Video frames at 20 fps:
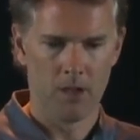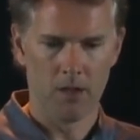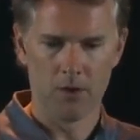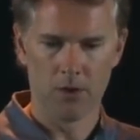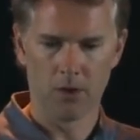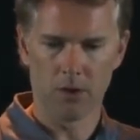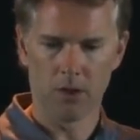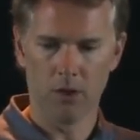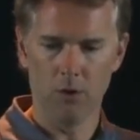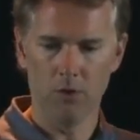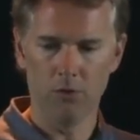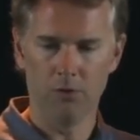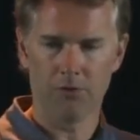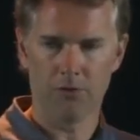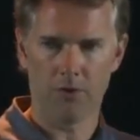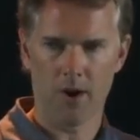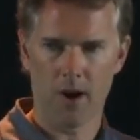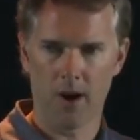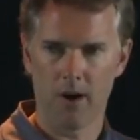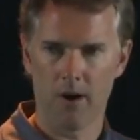Your clothes
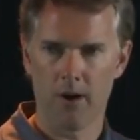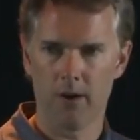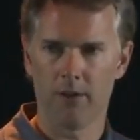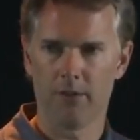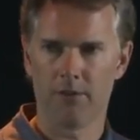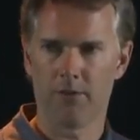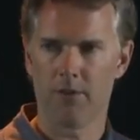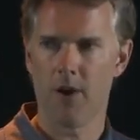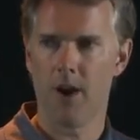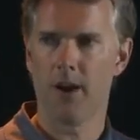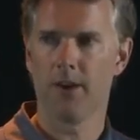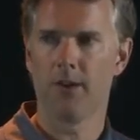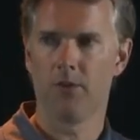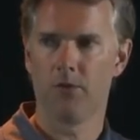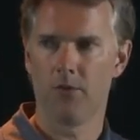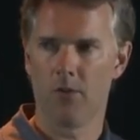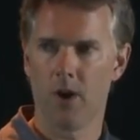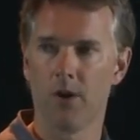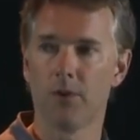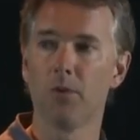dryer is trying to
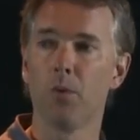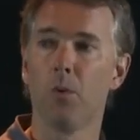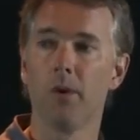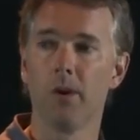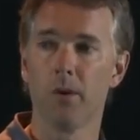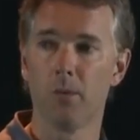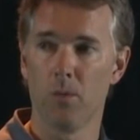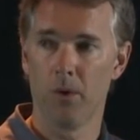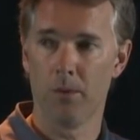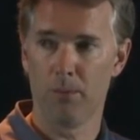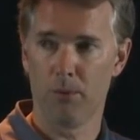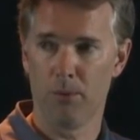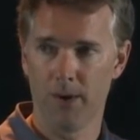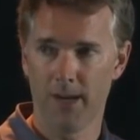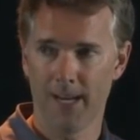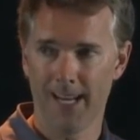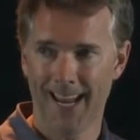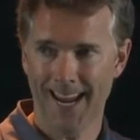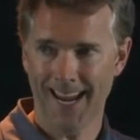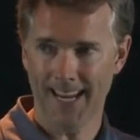draw
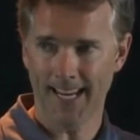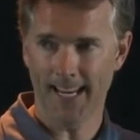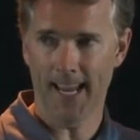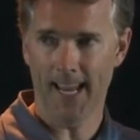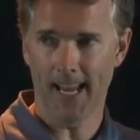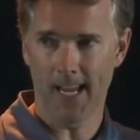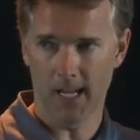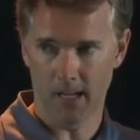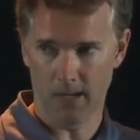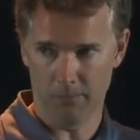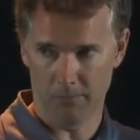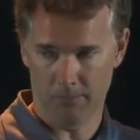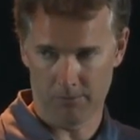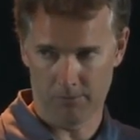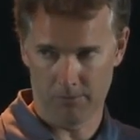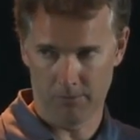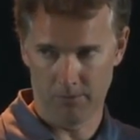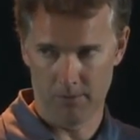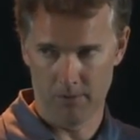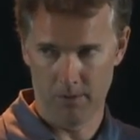21.8
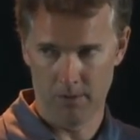amps.